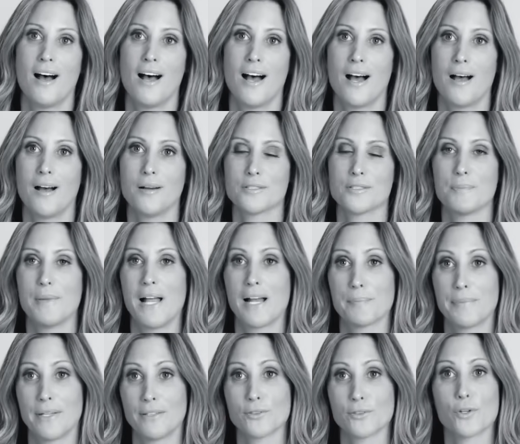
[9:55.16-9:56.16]
The lavish
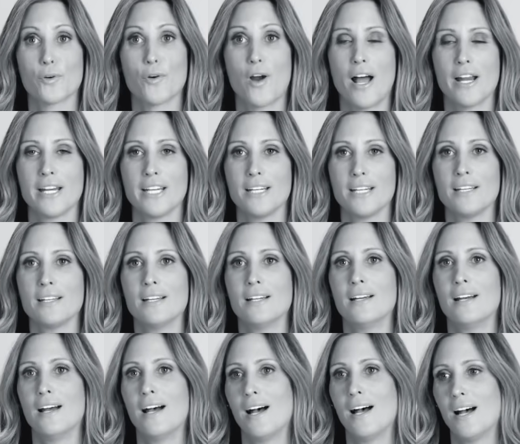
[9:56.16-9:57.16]
$100 million
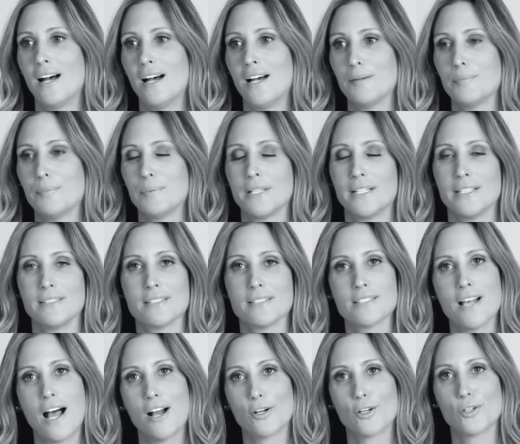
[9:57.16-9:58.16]
event,
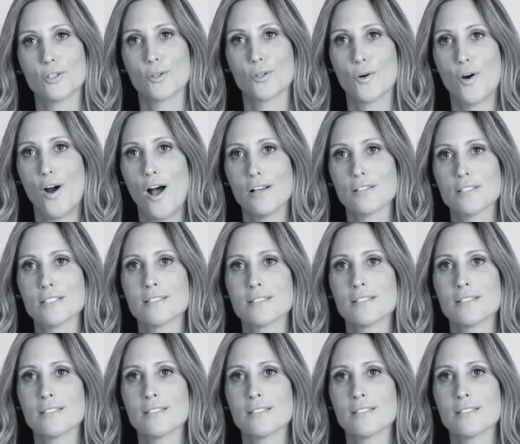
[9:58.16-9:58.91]
which Stephanie had played a